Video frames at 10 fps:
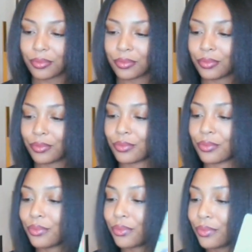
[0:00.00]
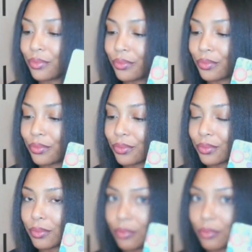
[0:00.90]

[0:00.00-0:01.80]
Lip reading: Nothing is said.